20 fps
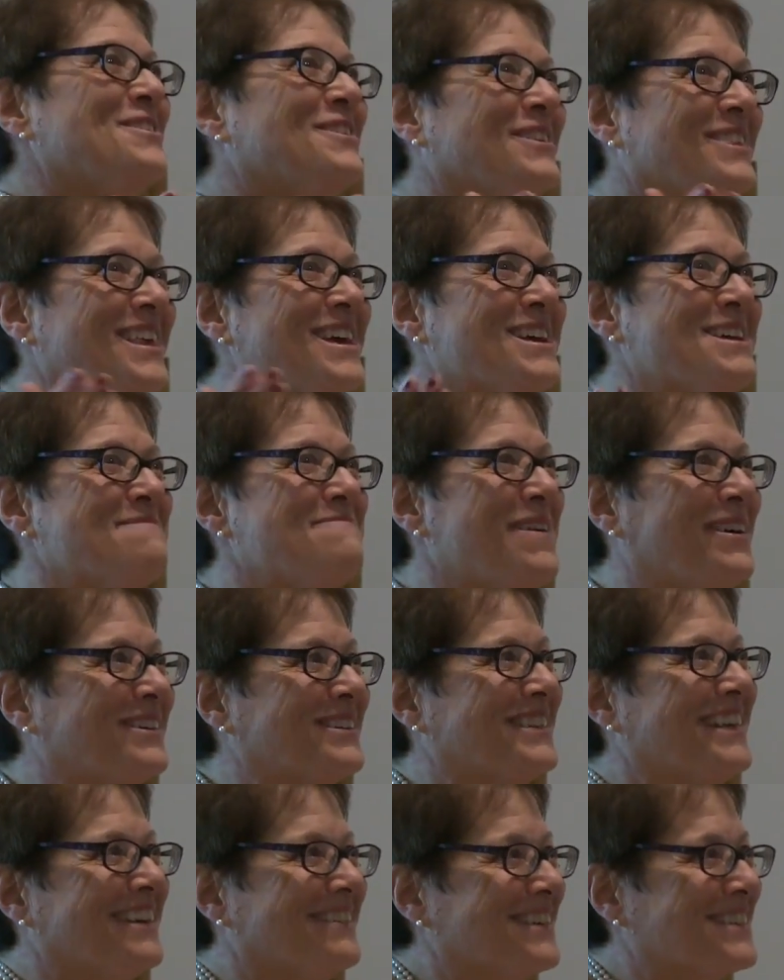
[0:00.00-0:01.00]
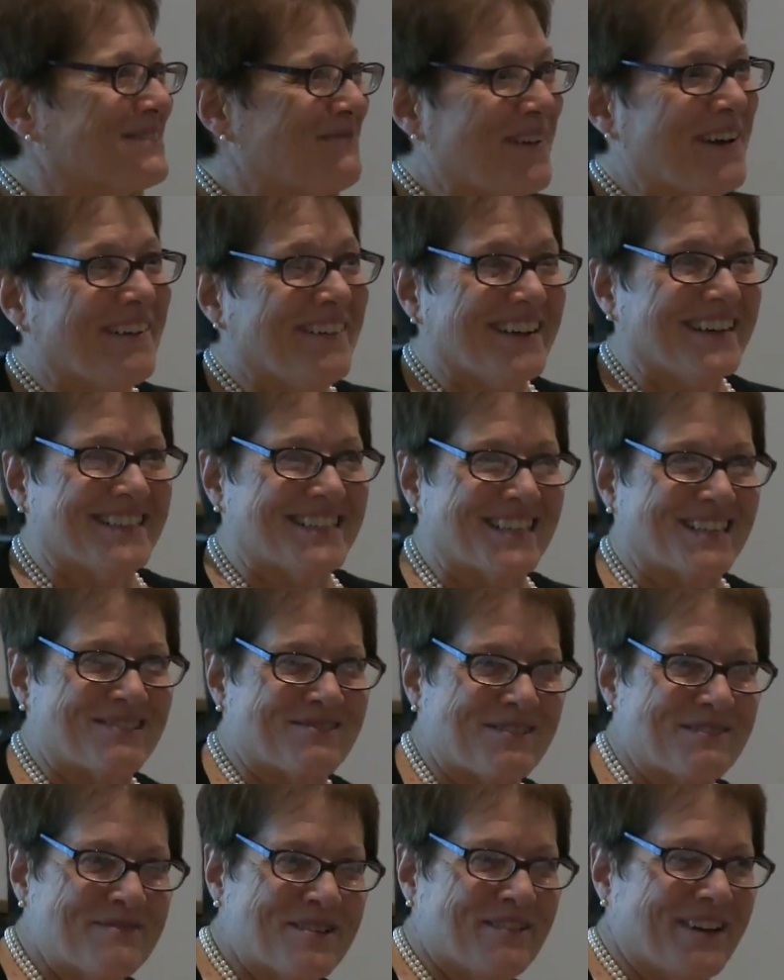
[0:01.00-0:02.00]
when you think about their
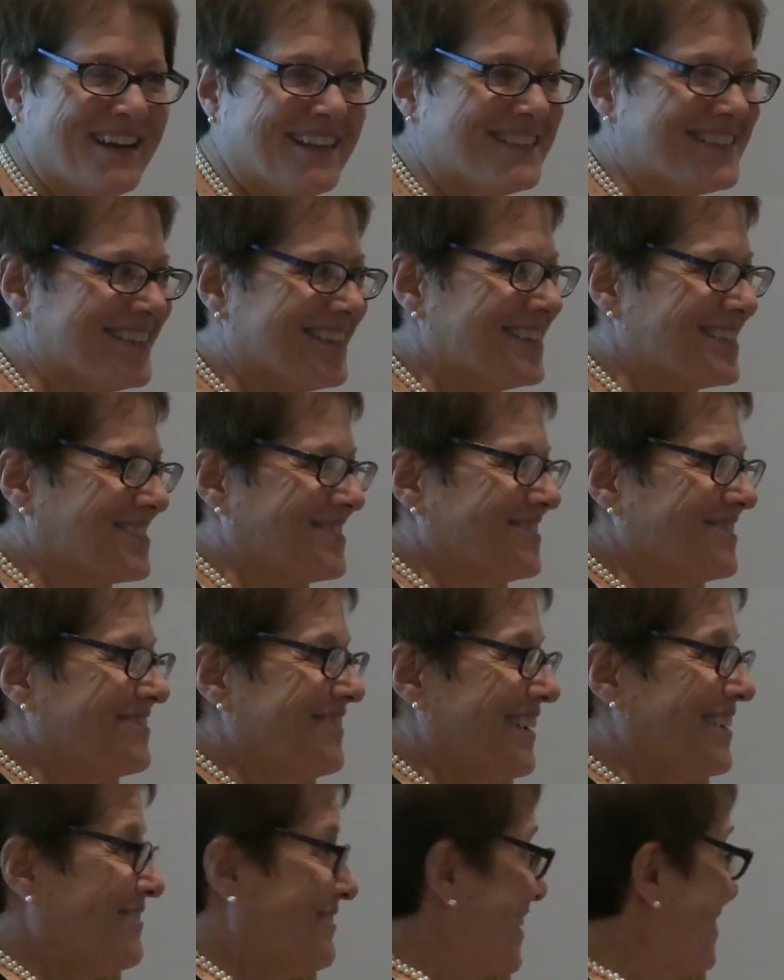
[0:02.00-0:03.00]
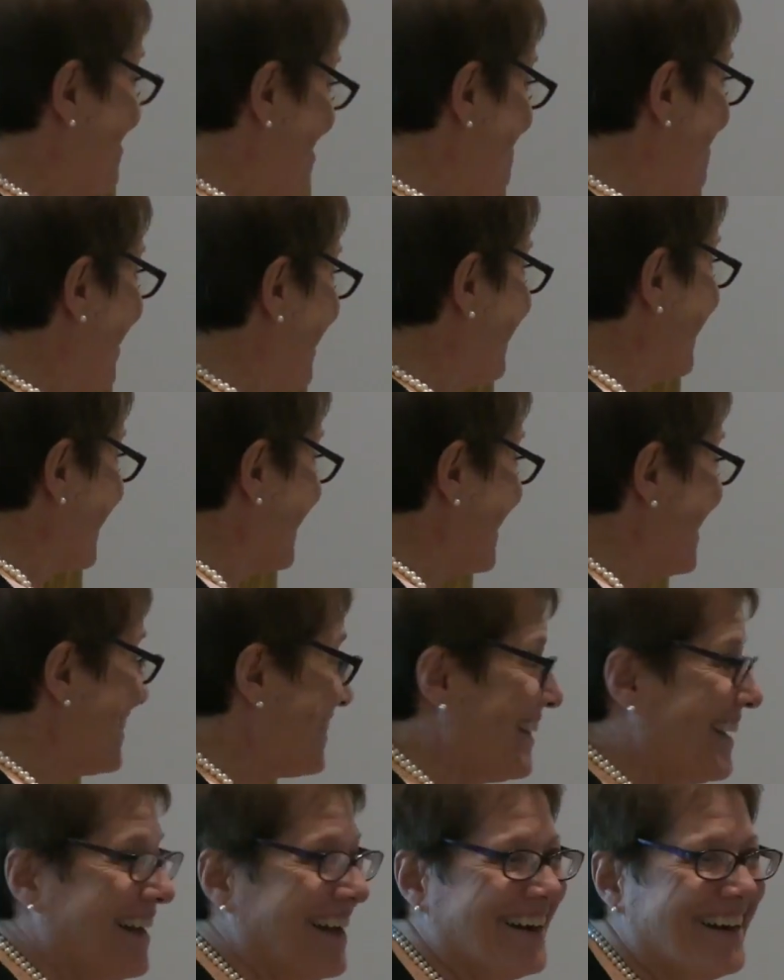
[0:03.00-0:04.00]
experiences from grade six through grade twelve, we might just
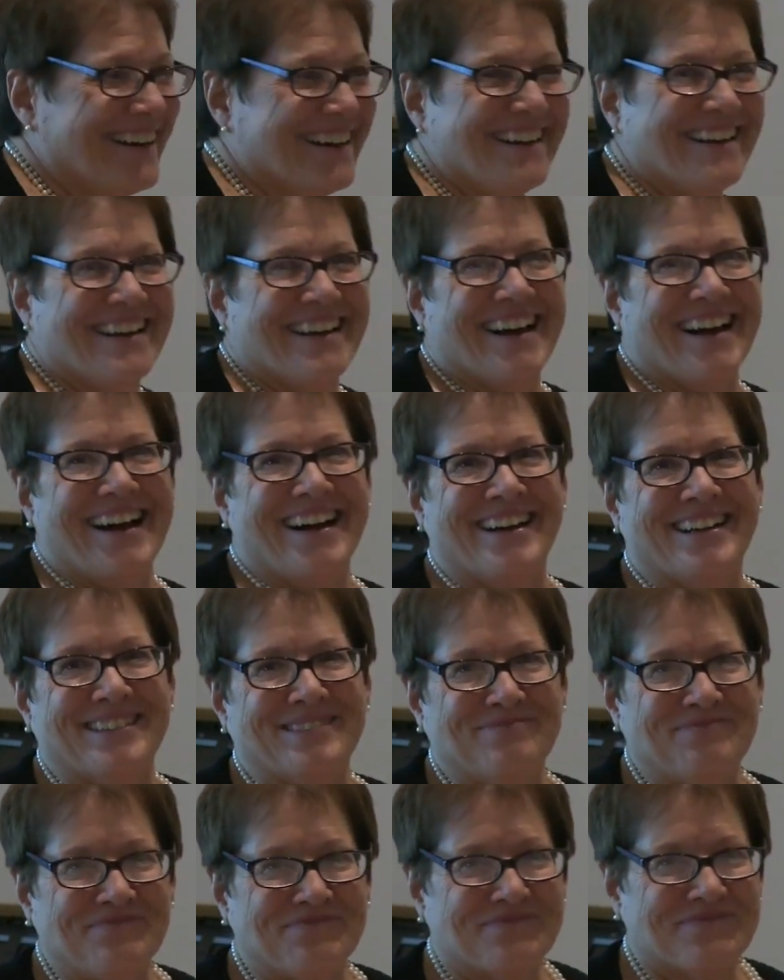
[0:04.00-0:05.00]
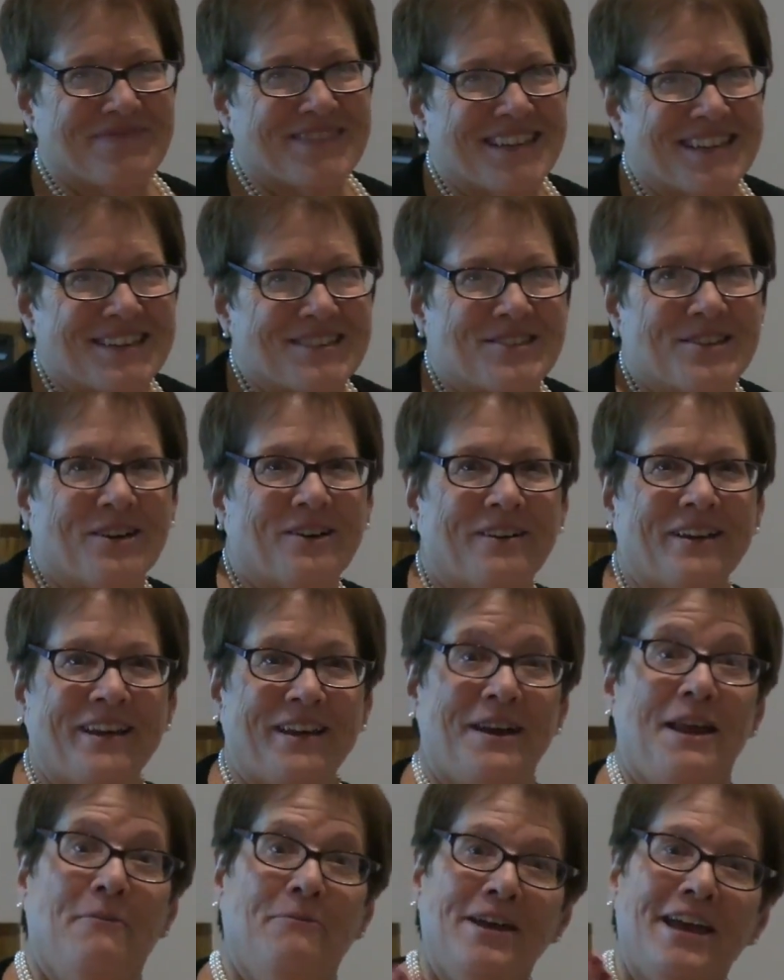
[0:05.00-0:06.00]
hit that. Um,
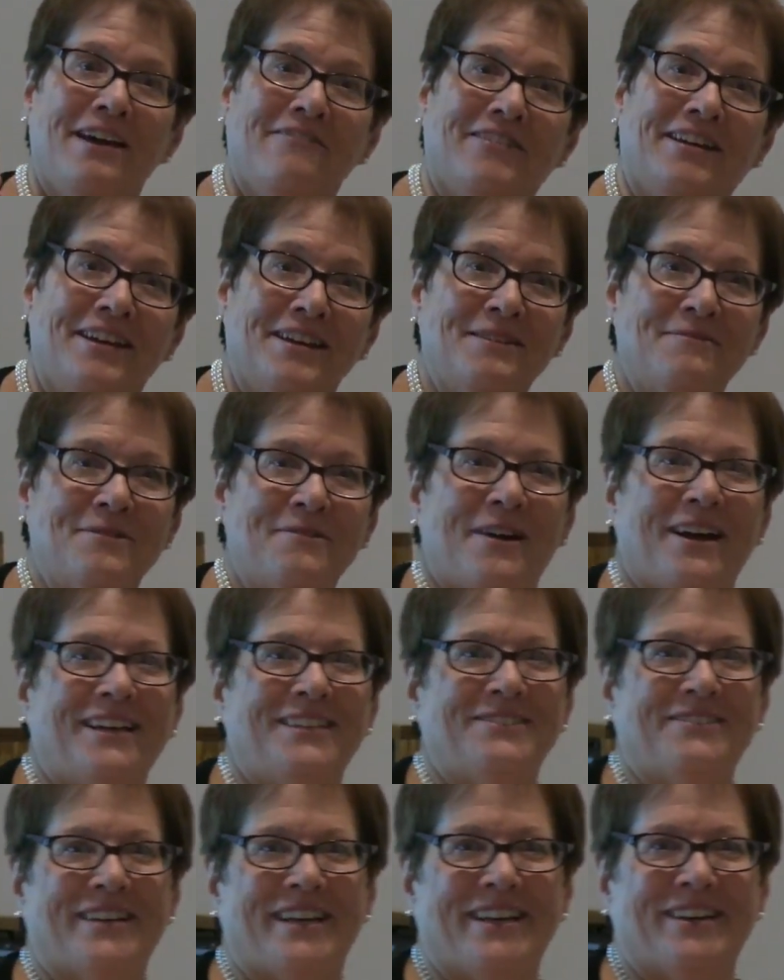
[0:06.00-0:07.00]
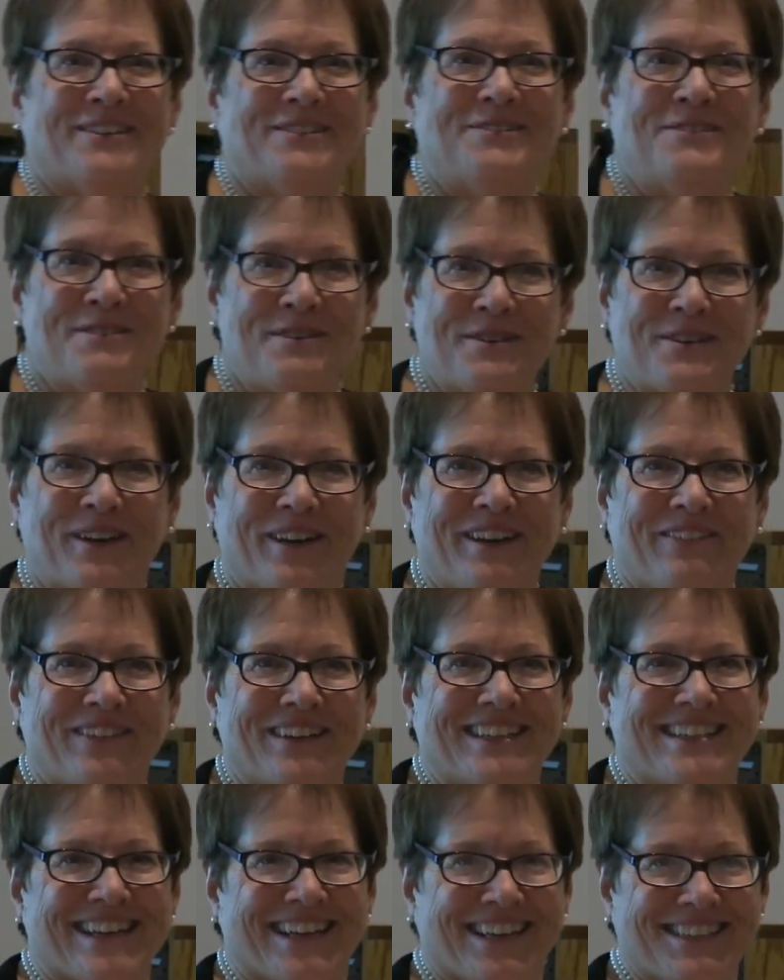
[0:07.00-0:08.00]
so, and, and we have a Hingham graduate here who can
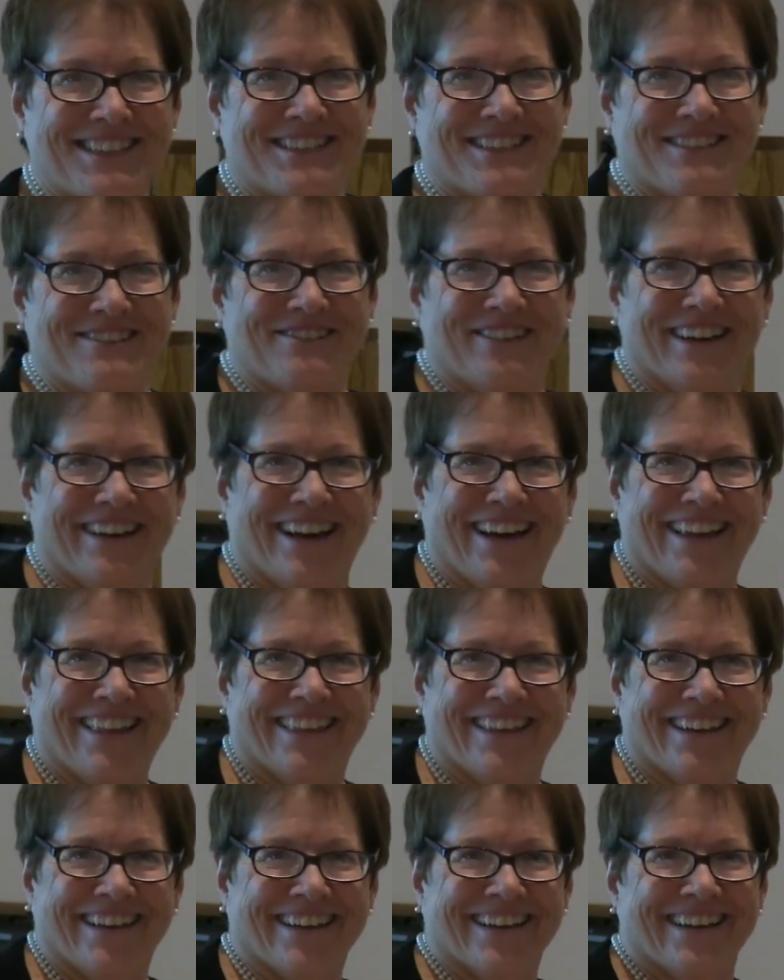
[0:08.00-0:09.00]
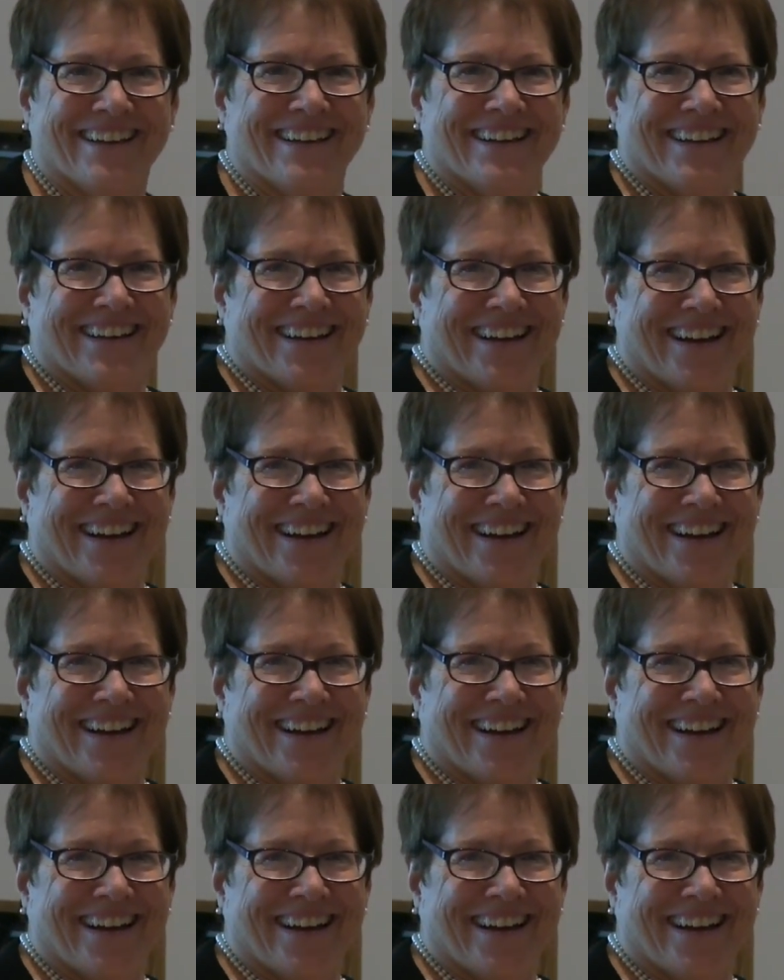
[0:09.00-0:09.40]
even attest to it, I think.